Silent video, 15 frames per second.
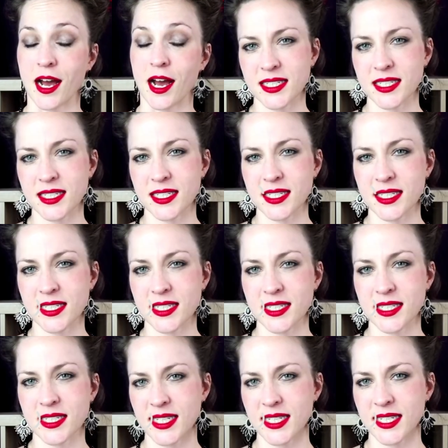seems that
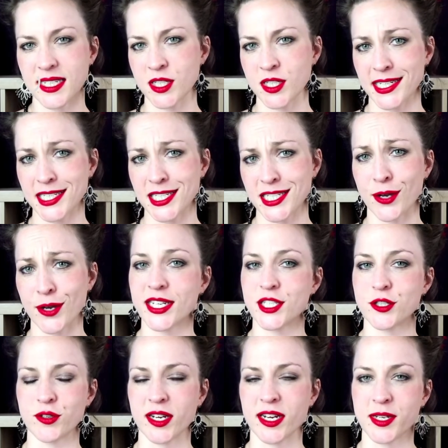MGTOW extremists
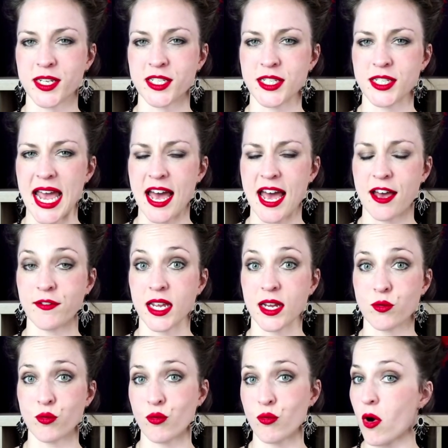have it
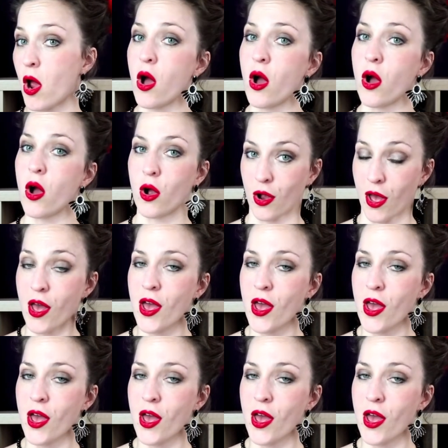wrong when they